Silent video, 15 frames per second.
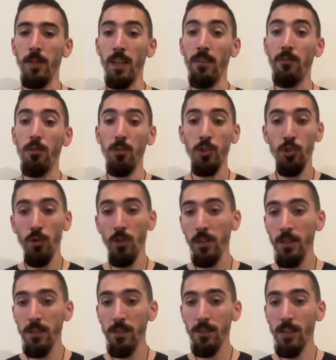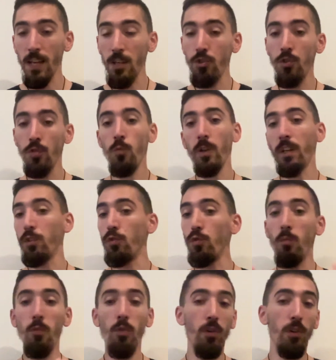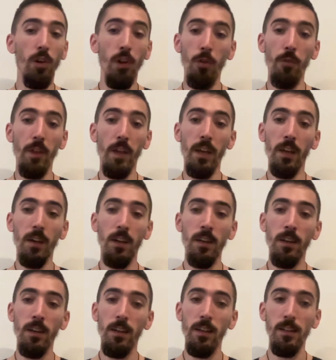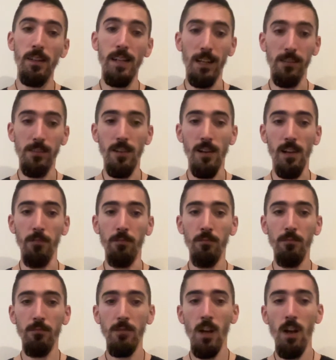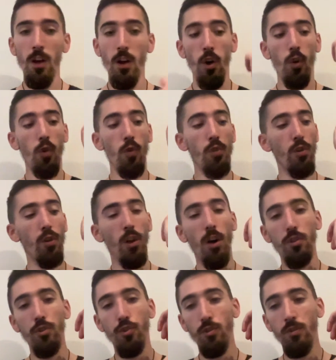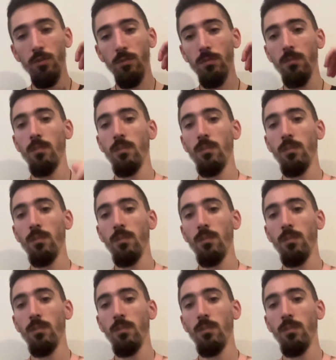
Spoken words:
if you enjoyed this session, we can do more clothing next time. Orologio,